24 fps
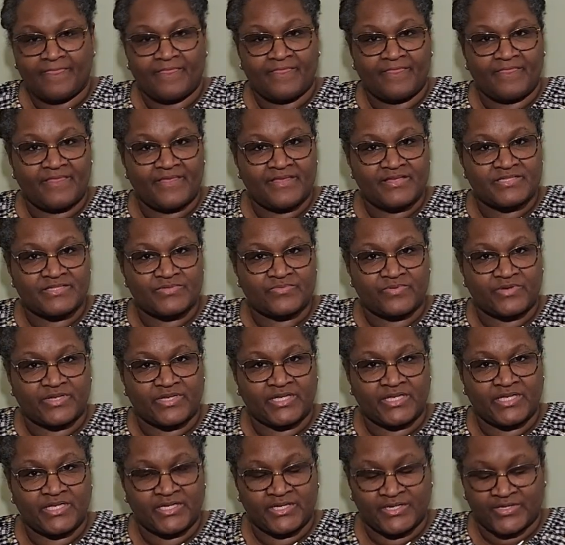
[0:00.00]
this one
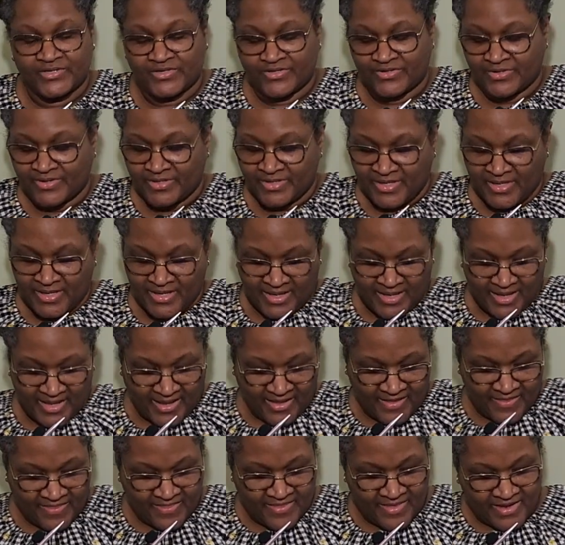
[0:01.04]
here.
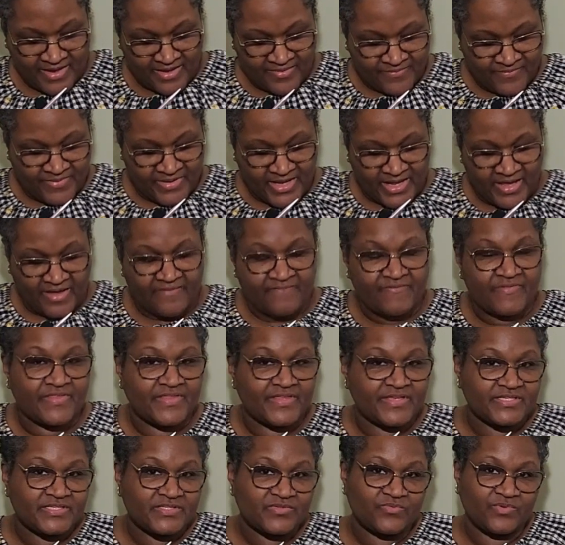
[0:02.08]
And then we have
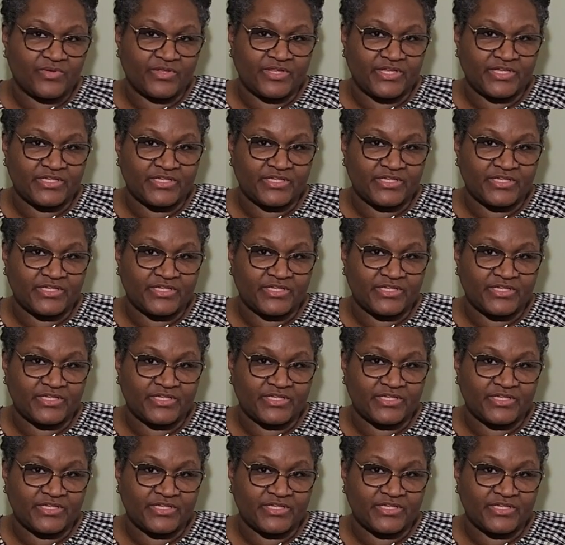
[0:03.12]
this one